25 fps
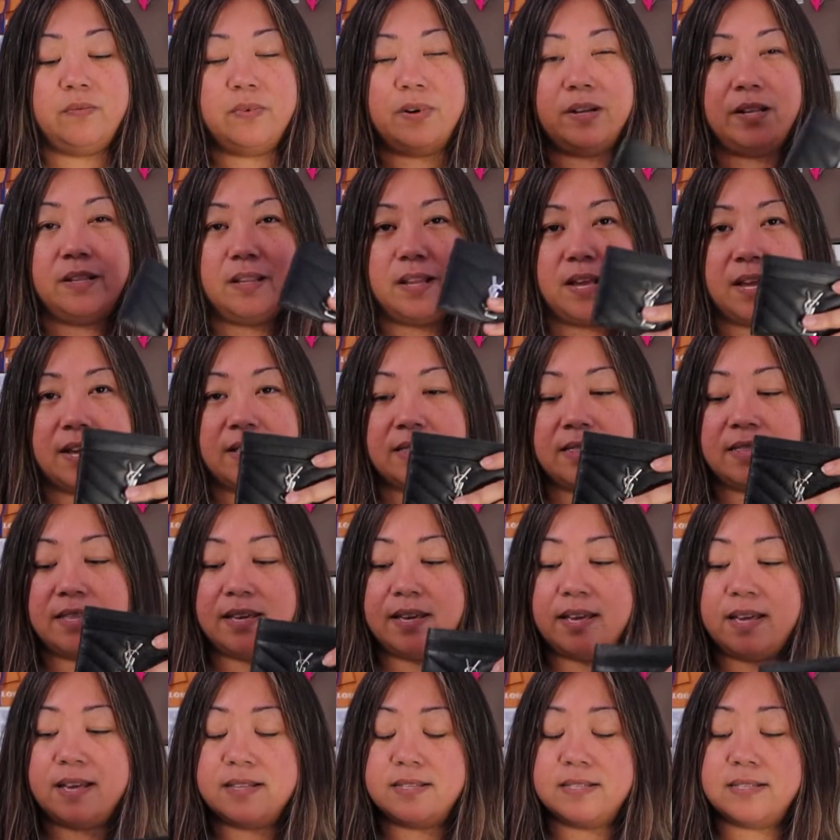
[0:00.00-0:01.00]
one like
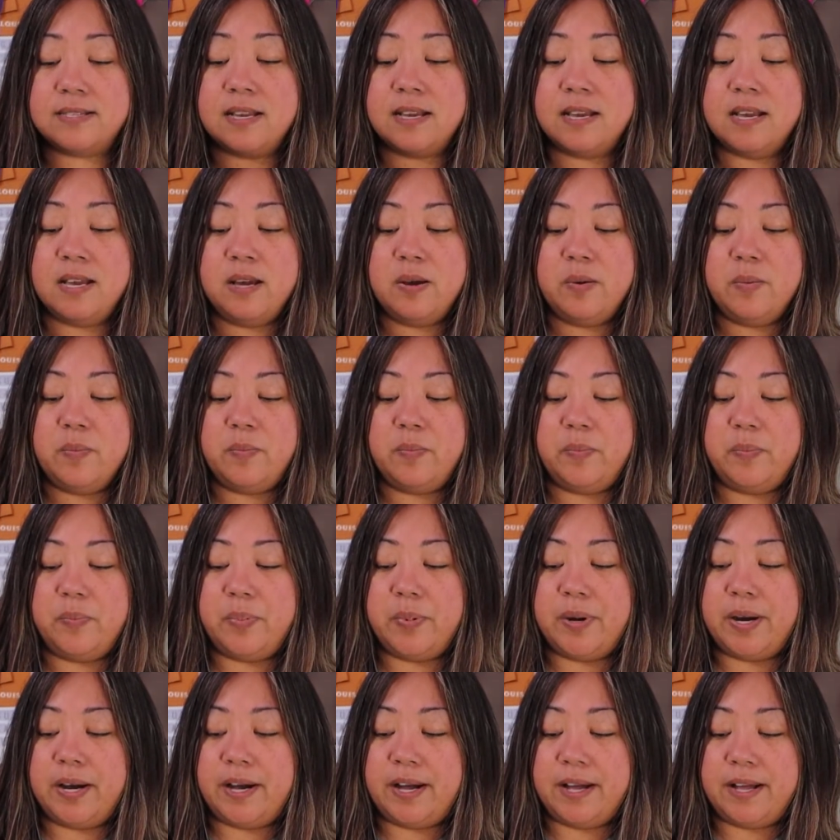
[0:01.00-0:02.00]
this,
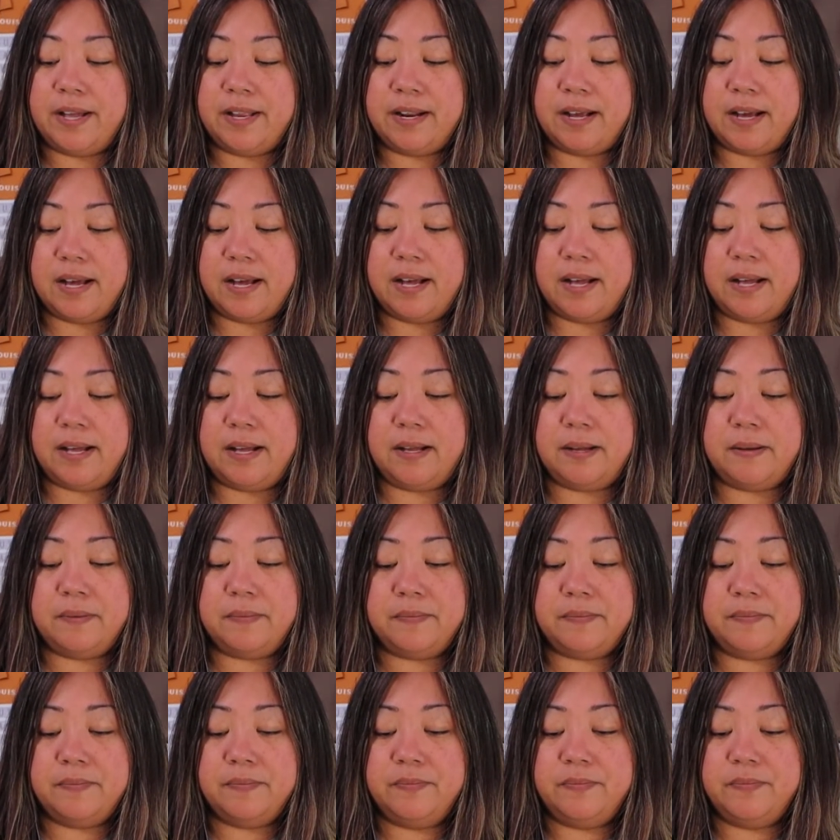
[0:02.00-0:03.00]
but
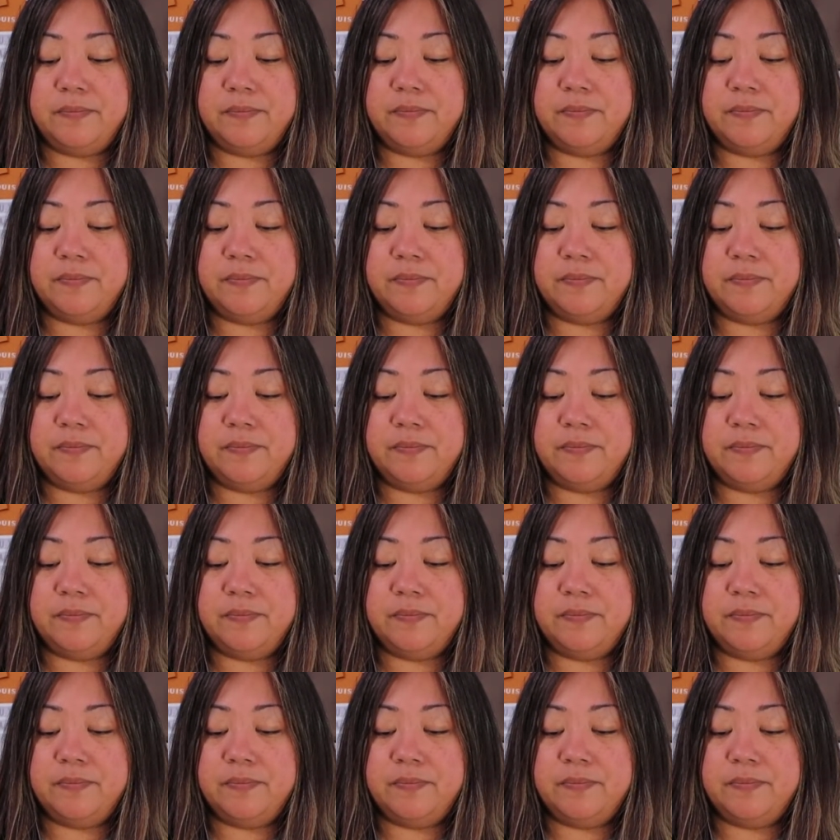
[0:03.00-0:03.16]
um,